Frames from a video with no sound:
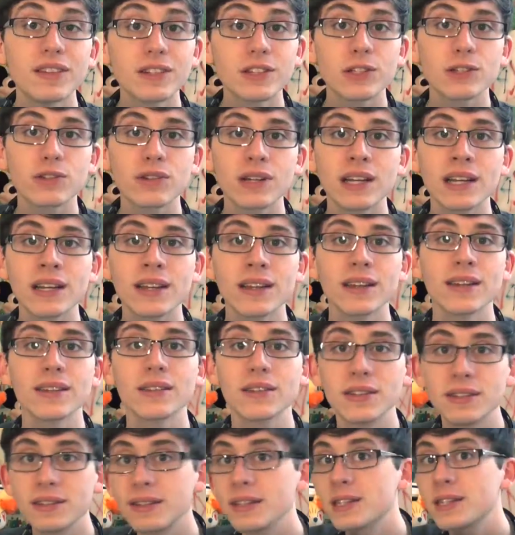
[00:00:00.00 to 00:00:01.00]
Eviscerating
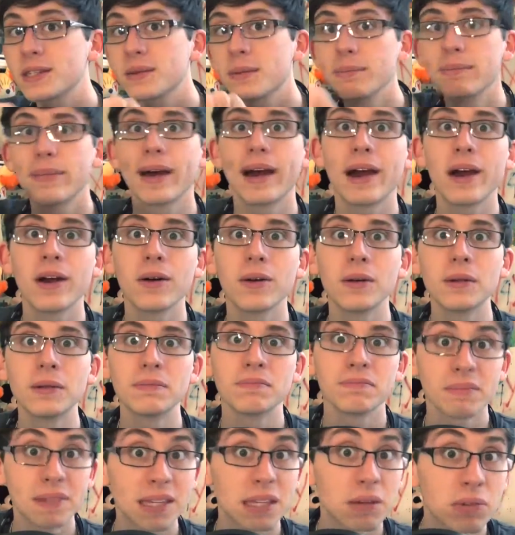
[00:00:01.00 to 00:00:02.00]
to disembowel.
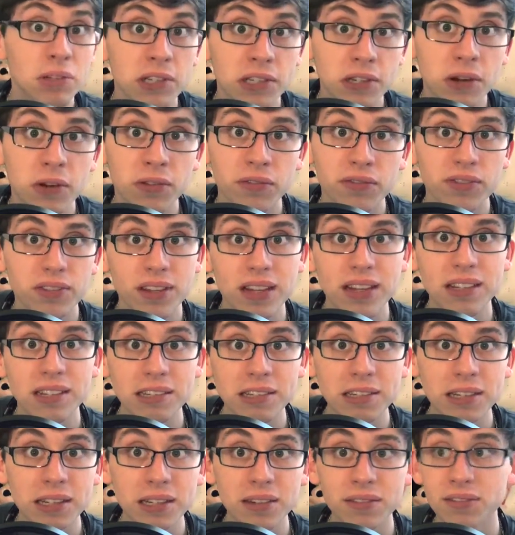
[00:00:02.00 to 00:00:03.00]
He was known for that
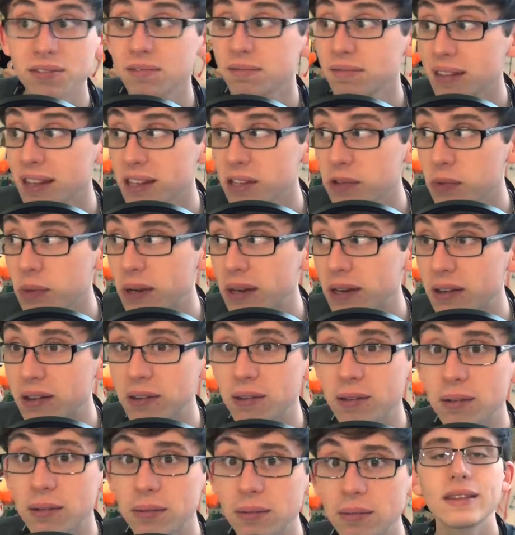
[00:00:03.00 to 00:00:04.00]
stuff. That's
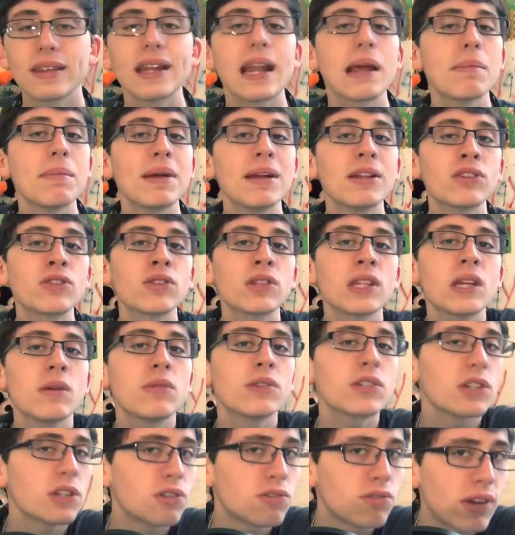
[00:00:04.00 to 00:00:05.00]
weird. Did I mention he
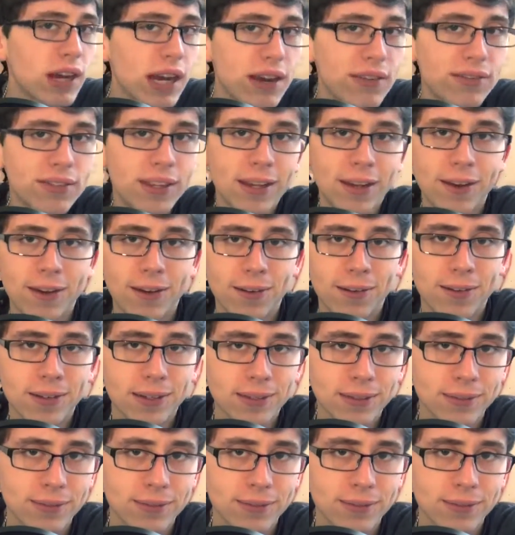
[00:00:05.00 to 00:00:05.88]
was a gravedigger?